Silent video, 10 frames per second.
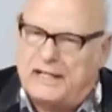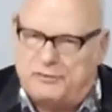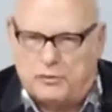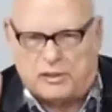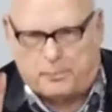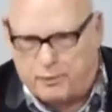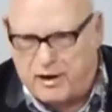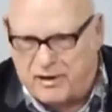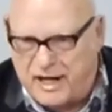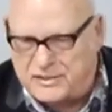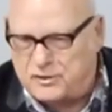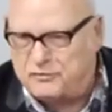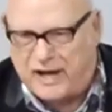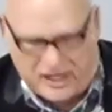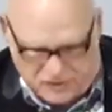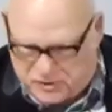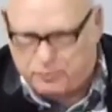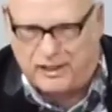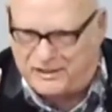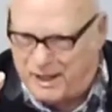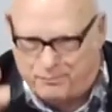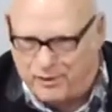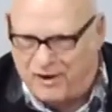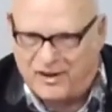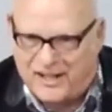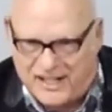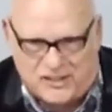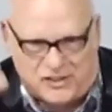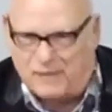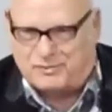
you want a prayer answered fast, just pray that prayer. He jumps.